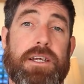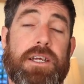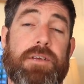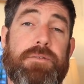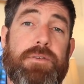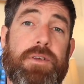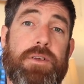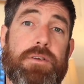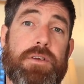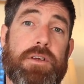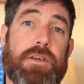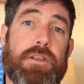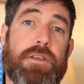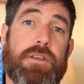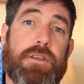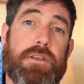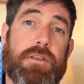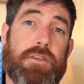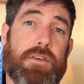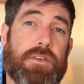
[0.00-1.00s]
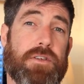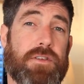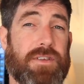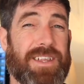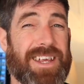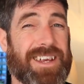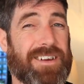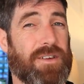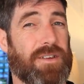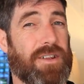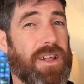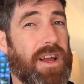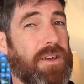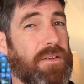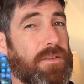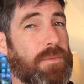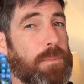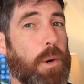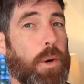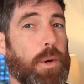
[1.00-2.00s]
If you can just tickle
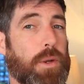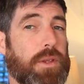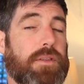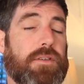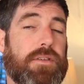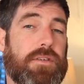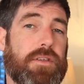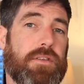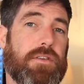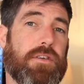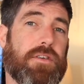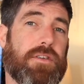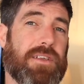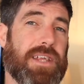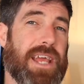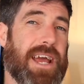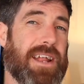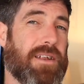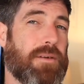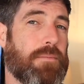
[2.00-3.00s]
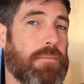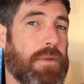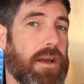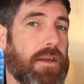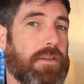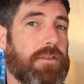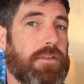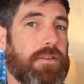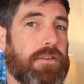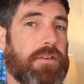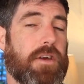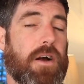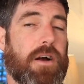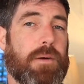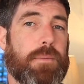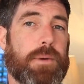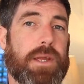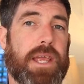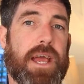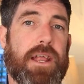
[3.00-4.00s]
those points and just get them nice and
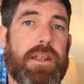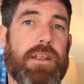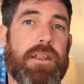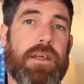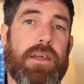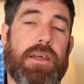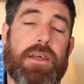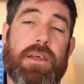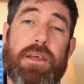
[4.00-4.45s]
sharp again,